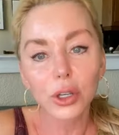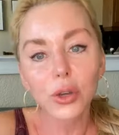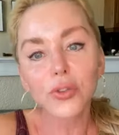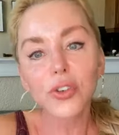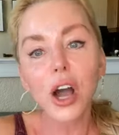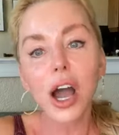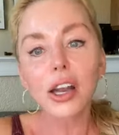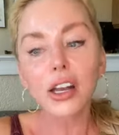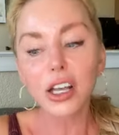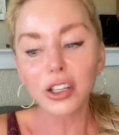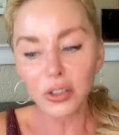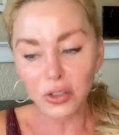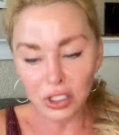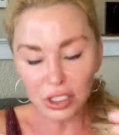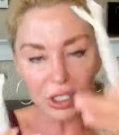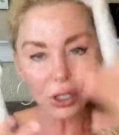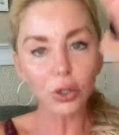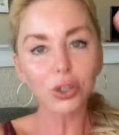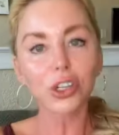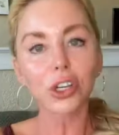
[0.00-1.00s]
You've got a
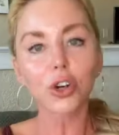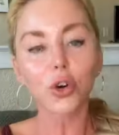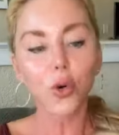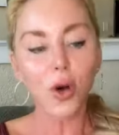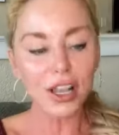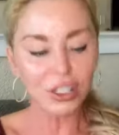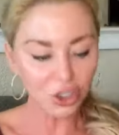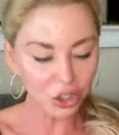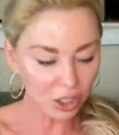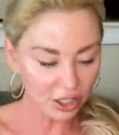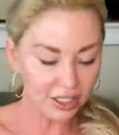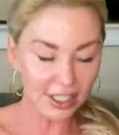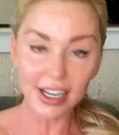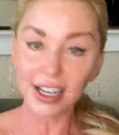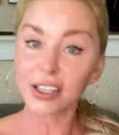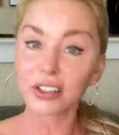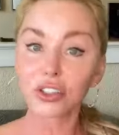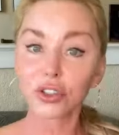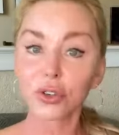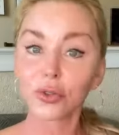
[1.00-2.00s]
zillion
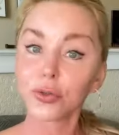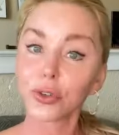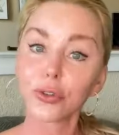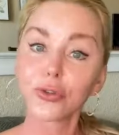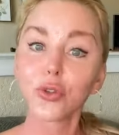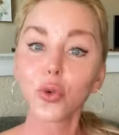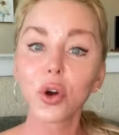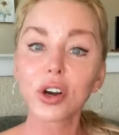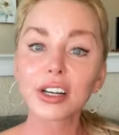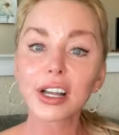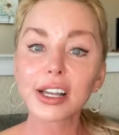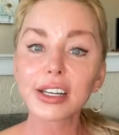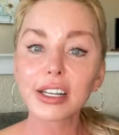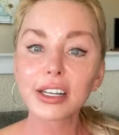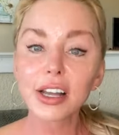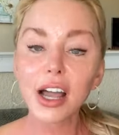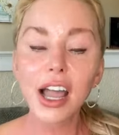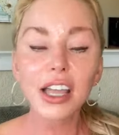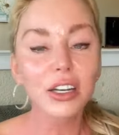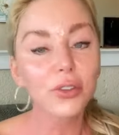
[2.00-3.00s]
questions answered for
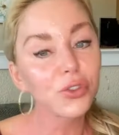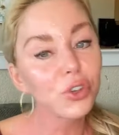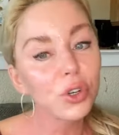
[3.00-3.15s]
$4.99.